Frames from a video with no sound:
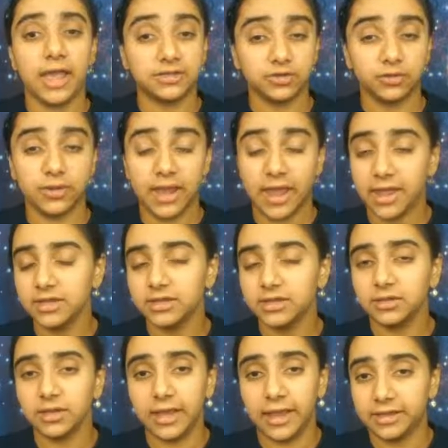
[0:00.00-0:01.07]
So
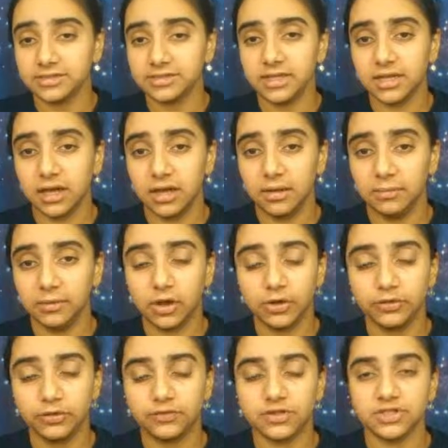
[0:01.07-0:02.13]
a is the
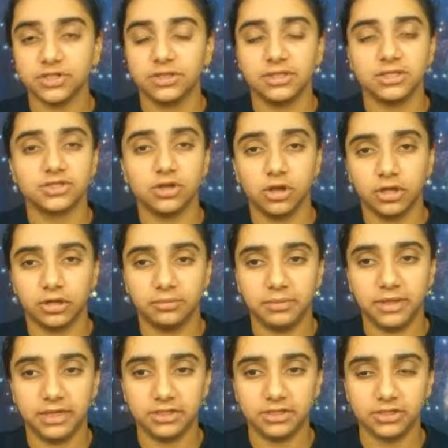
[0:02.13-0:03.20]
coefficient. These are all going to be
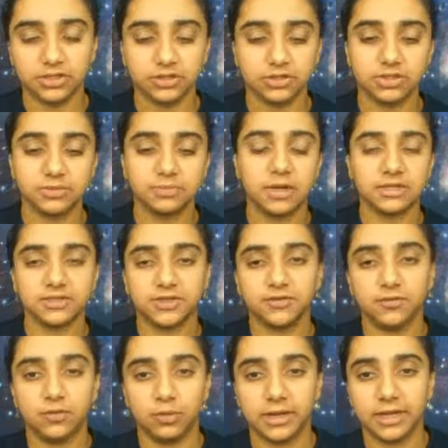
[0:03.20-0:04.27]
integers, positive
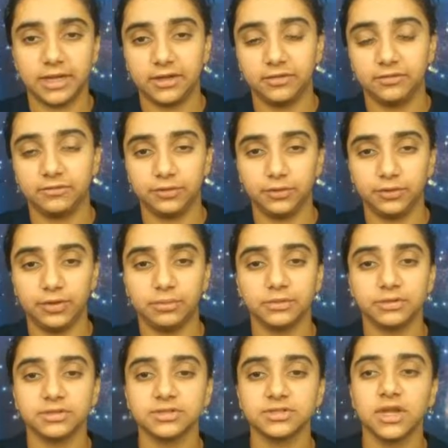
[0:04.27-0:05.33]
or negative real
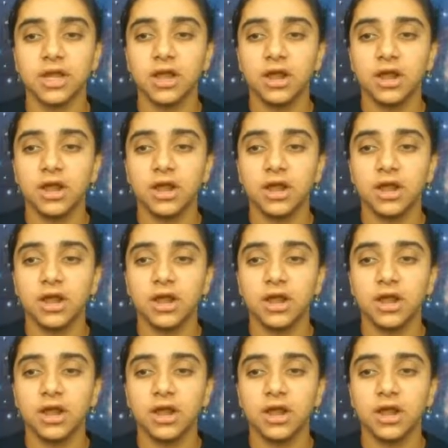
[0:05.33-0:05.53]
numbers.